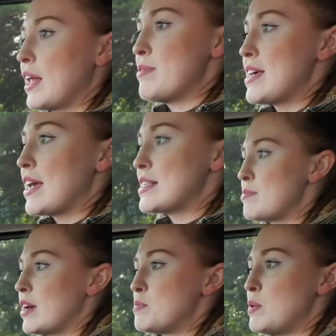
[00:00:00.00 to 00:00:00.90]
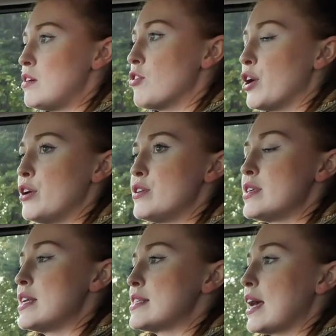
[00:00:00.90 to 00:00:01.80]
to be taking some nice B roads
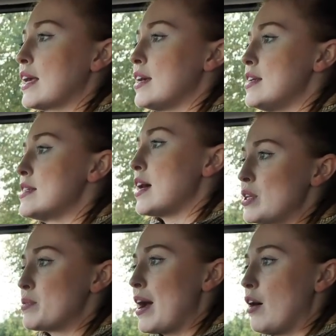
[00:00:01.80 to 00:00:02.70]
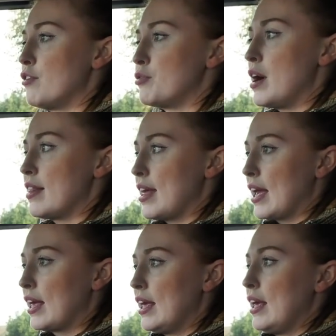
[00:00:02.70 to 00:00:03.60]
in a second once we're out of
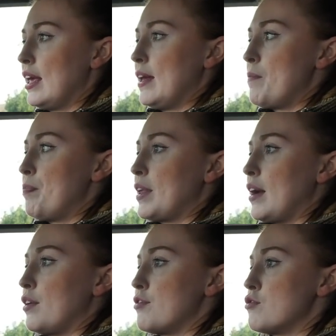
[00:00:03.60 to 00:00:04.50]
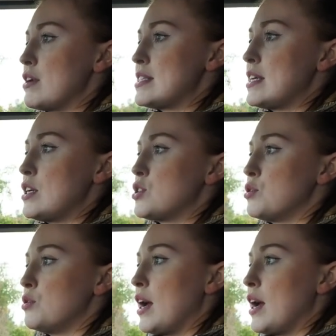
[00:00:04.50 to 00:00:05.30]
Worthing, out of the residential